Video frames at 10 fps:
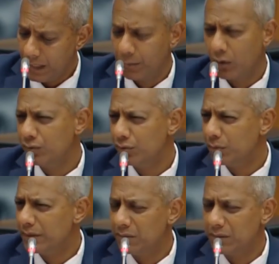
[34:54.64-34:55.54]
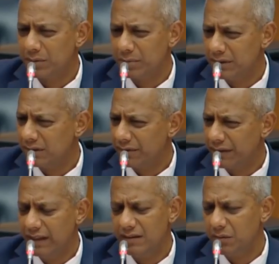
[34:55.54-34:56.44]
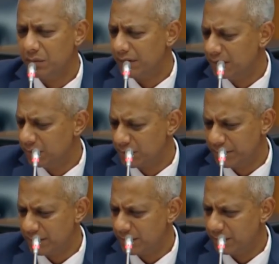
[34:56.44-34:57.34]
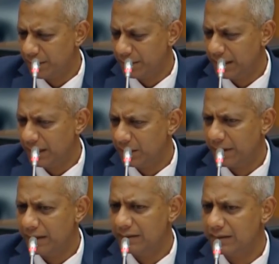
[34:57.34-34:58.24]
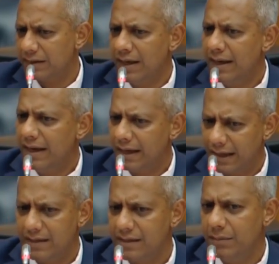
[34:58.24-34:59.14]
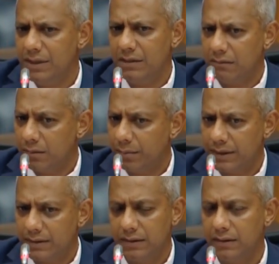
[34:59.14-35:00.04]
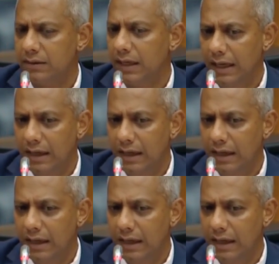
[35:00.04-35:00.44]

I'm not too sure whether it was a Minister of Energy or whether it was a Minister of Public Enterprises, arranged a meeting with the President,